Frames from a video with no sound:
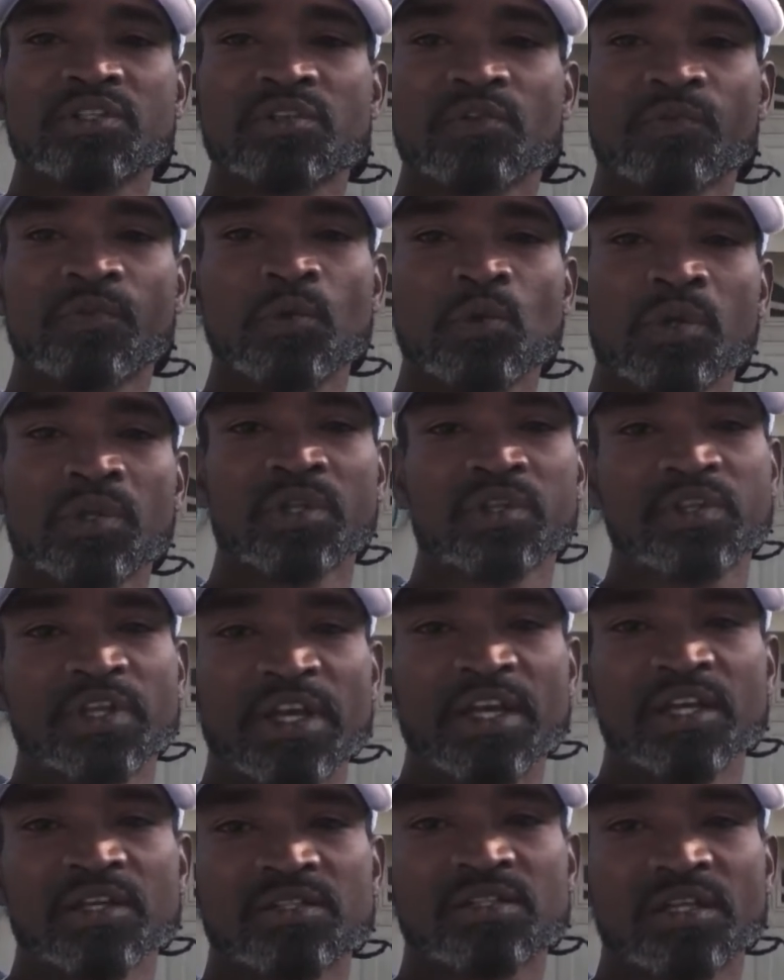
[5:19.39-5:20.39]
So a few other
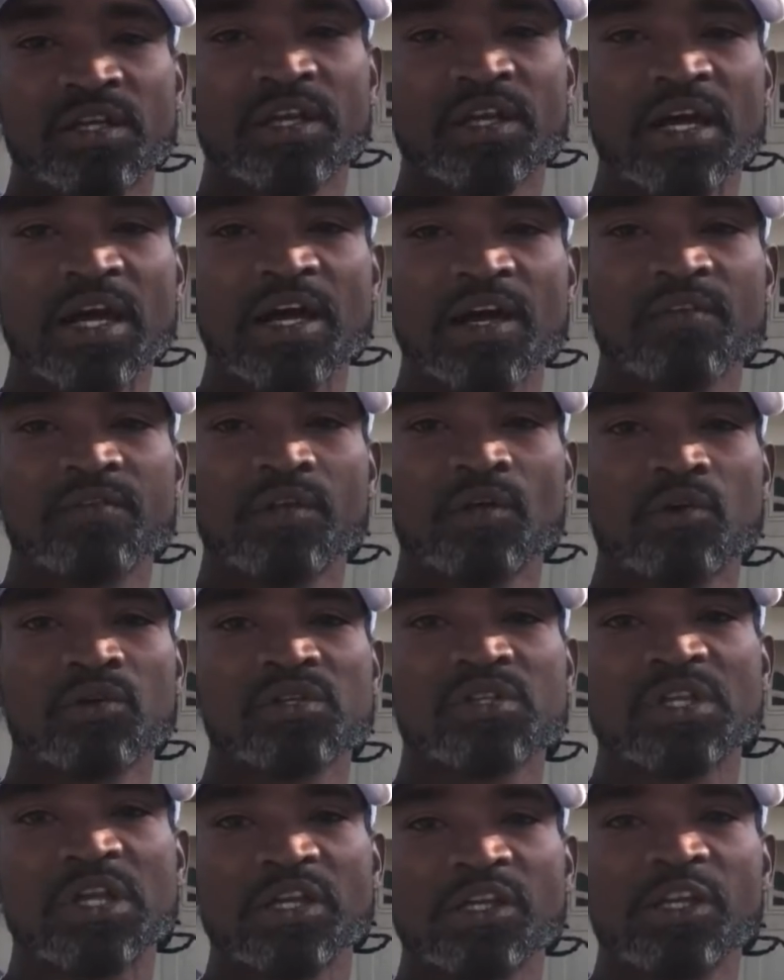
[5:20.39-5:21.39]
things that I
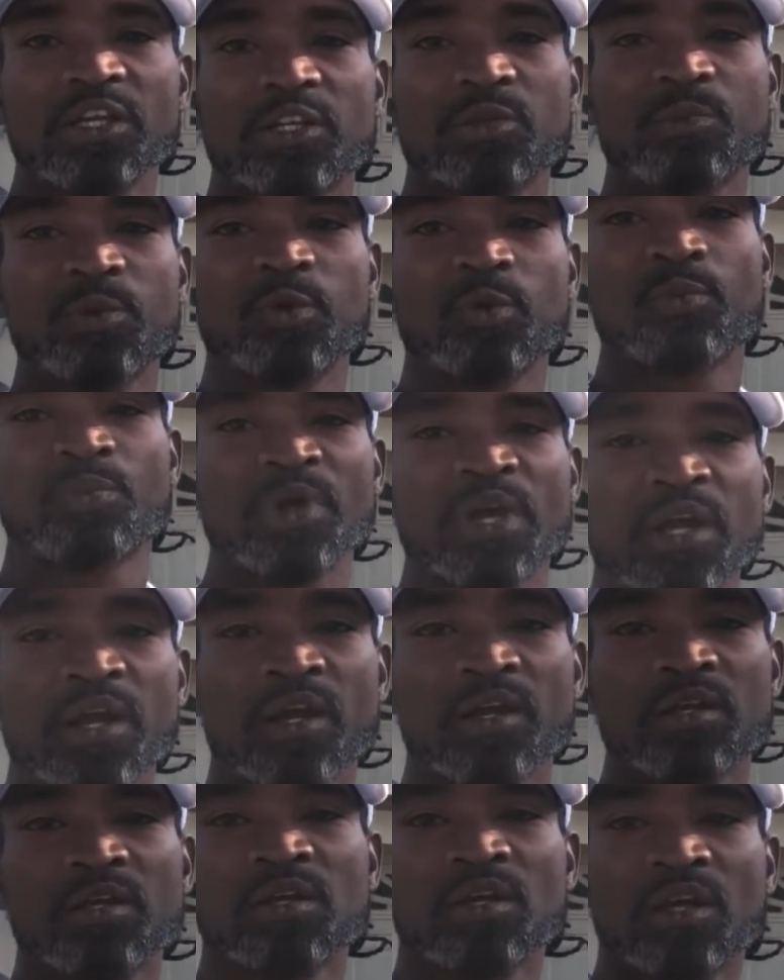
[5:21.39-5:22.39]
noticed that need to be repaired,